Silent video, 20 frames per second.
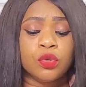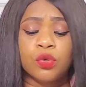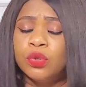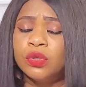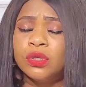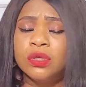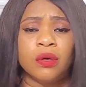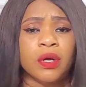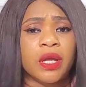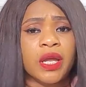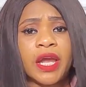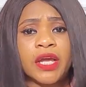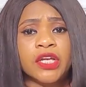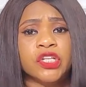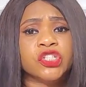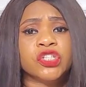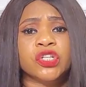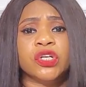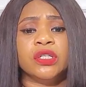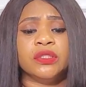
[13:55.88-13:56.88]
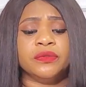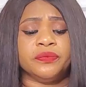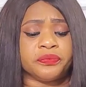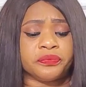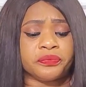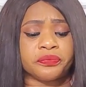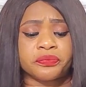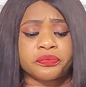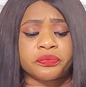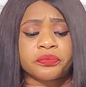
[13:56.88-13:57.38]
good location,
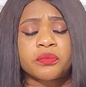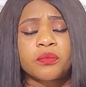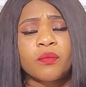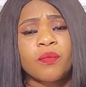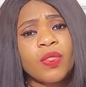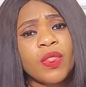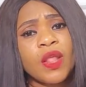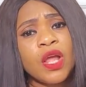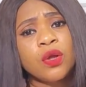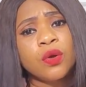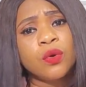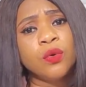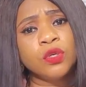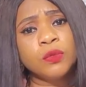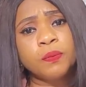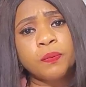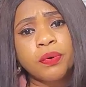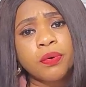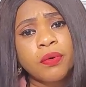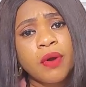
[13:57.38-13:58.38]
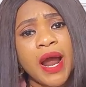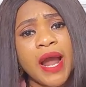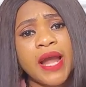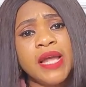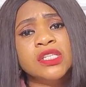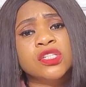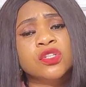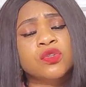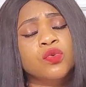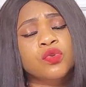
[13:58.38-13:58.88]
good
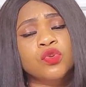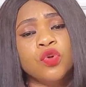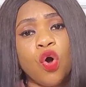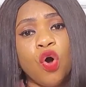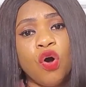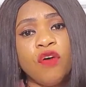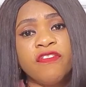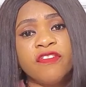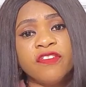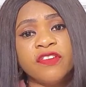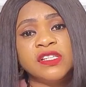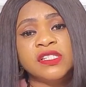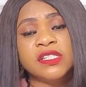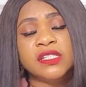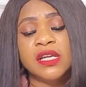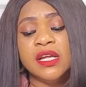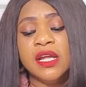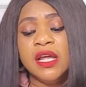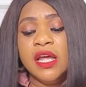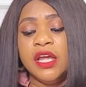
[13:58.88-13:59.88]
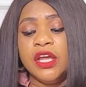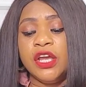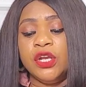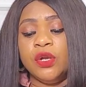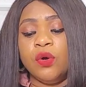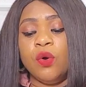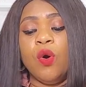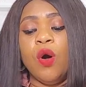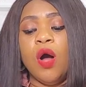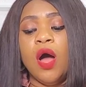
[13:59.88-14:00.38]
price, good offers, you
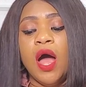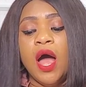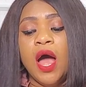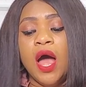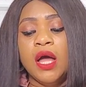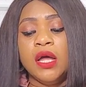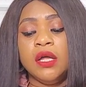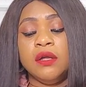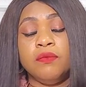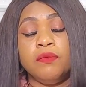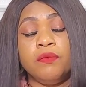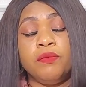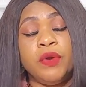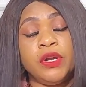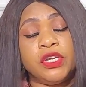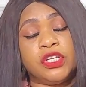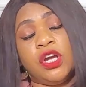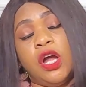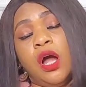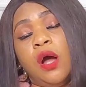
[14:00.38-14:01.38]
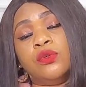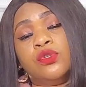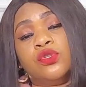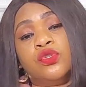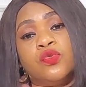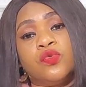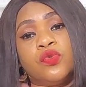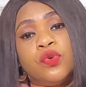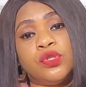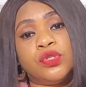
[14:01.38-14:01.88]
know, reach out
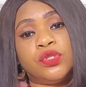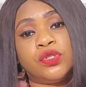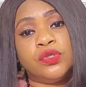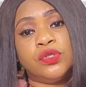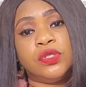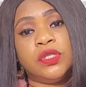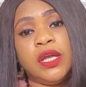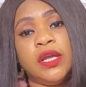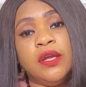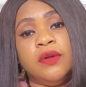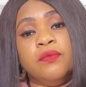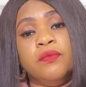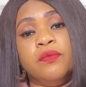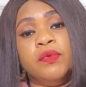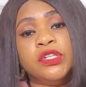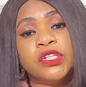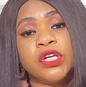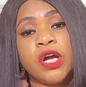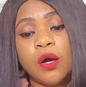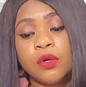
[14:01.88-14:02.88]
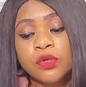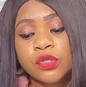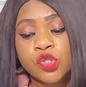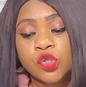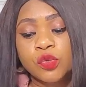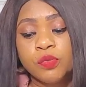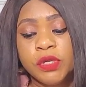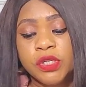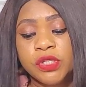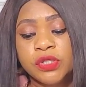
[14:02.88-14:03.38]
to us today. Reach out
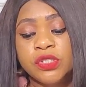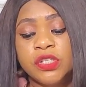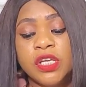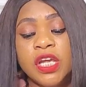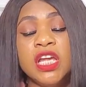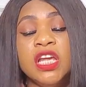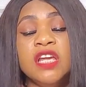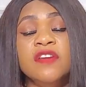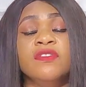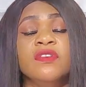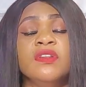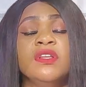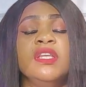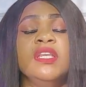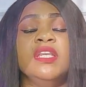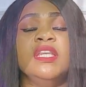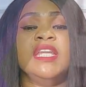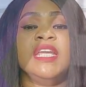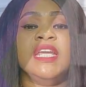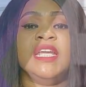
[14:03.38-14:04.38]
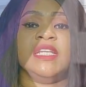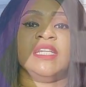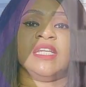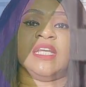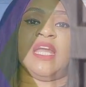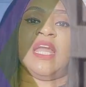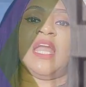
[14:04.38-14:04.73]
to me today if you need